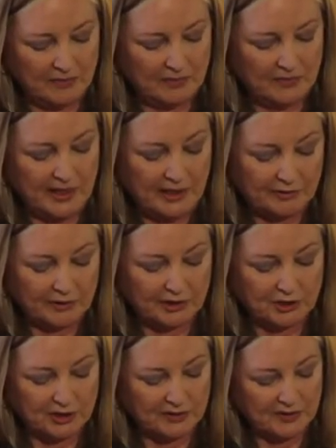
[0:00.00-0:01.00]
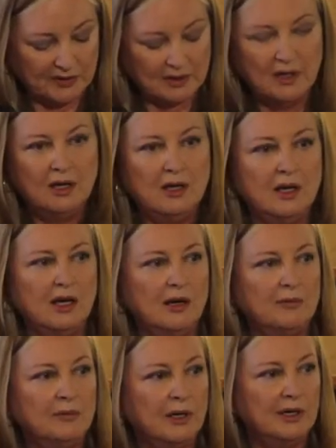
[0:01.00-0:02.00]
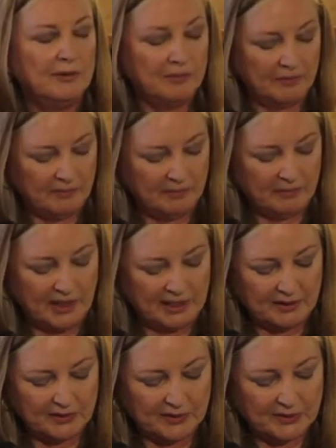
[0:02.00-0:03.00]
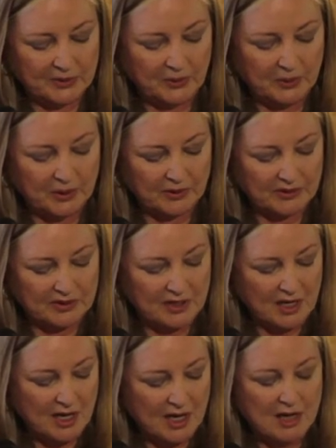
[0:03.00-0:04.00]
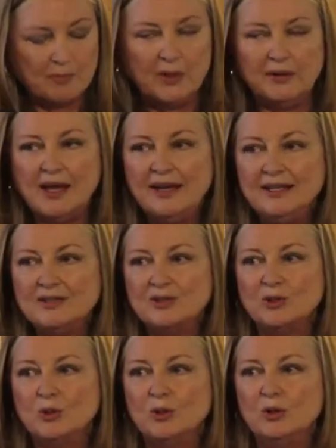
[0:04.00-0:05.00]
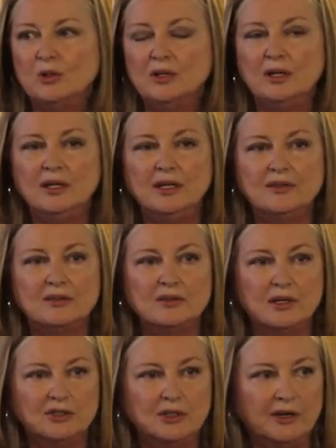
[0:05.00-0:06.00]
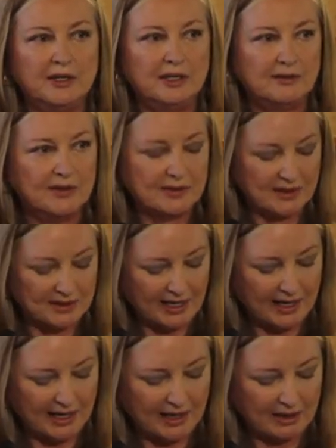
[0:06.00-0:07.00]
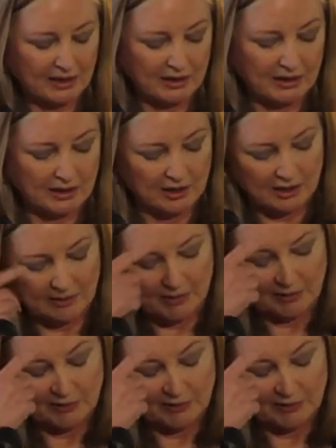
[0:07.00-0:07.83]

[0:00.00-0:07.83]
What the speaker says: native Christians, run many of the schools. But any school is a target of this attack, of